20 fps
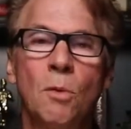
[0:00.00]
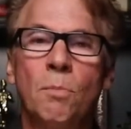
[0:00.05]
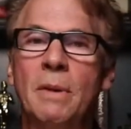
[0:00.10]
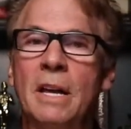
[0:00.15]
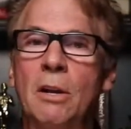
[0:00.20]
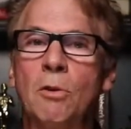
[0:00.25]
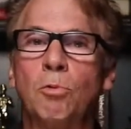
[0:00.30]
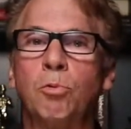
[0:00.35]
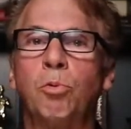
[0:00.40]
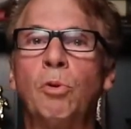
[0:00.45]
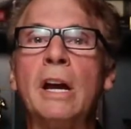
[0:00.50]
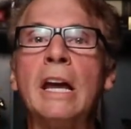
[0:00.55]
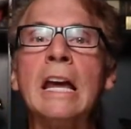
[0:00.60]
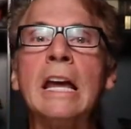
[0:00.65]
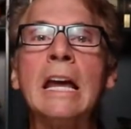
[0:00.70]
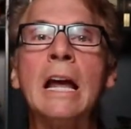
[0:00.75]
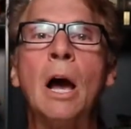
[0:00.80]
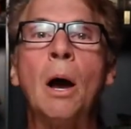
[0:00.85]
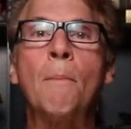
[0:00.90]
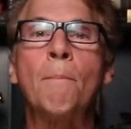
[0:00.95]
meaning
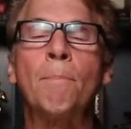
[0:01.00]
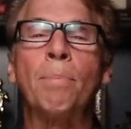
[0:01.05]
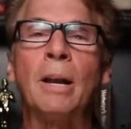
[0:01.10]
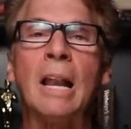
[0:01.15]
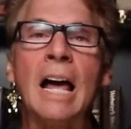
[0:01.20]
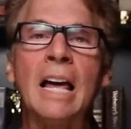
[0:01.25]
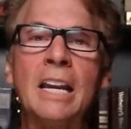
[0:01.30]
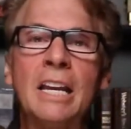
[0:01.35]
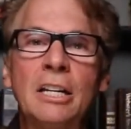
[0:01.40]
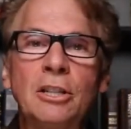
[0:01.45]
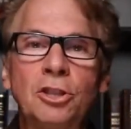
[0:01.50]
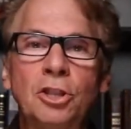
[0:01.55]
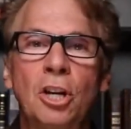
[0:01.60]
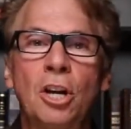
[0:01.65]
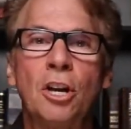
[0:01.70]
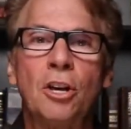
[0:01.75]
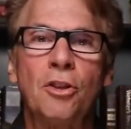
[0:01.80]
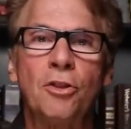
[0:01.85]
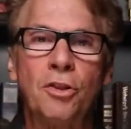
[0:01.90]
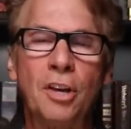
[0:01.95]

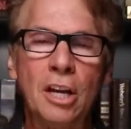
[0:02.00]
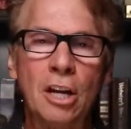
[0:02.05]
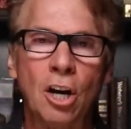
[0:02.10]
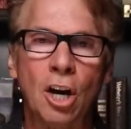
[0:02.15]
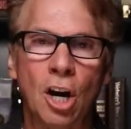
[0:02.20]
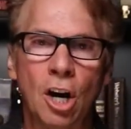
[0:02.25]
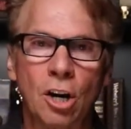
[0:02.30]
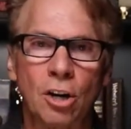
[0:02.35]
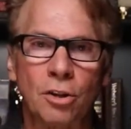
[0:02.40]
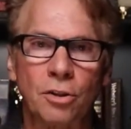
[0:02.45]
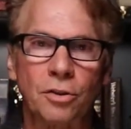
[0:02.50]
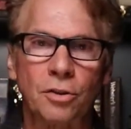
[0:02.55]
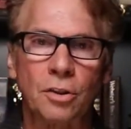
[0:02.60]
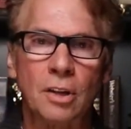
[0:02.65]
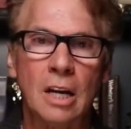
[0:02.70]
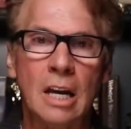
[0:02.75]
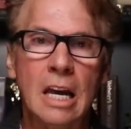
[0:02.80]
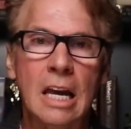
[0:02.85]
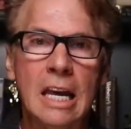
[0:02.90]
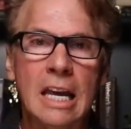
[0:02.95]
replenish the
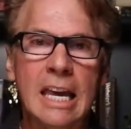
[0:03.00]
earth.